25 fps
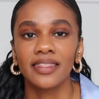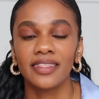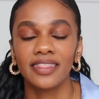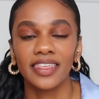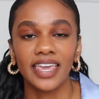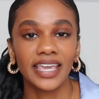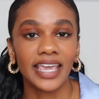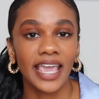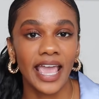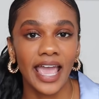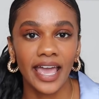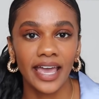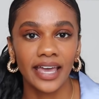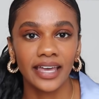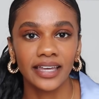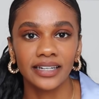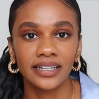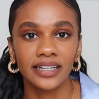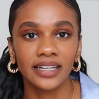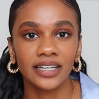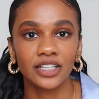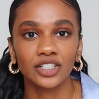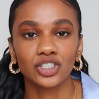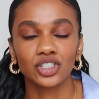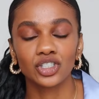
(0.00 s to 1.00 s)
they
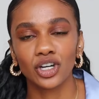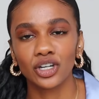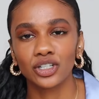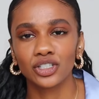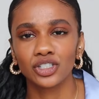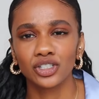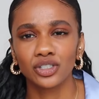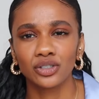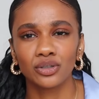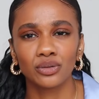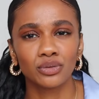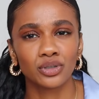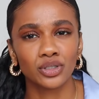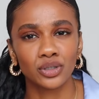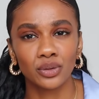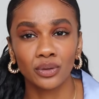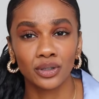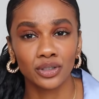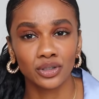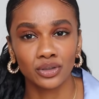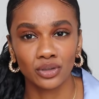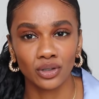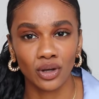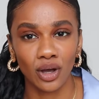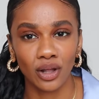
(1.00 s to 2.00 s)
can charge you
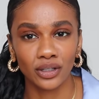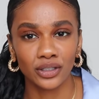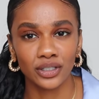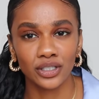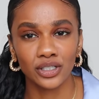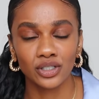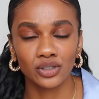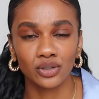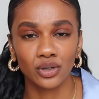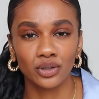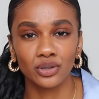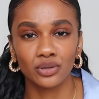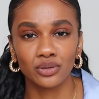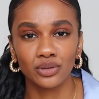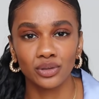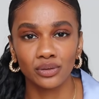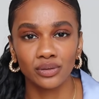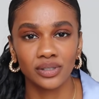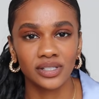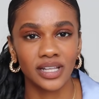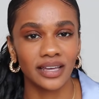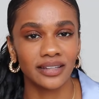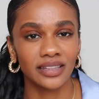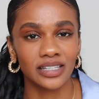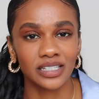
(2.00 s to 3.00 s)
$200, so you do
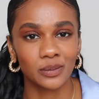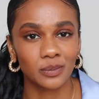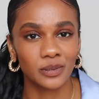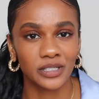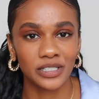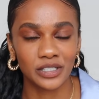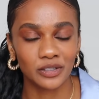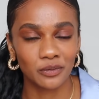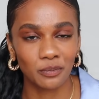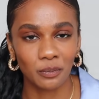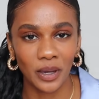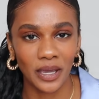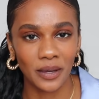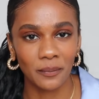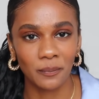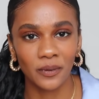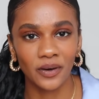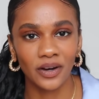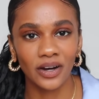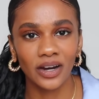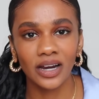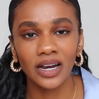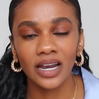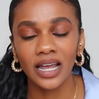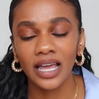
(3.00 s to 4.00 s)
sign this piece of
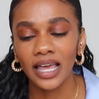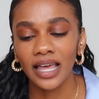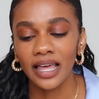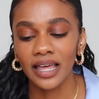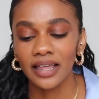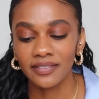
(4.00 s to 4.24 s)
paper.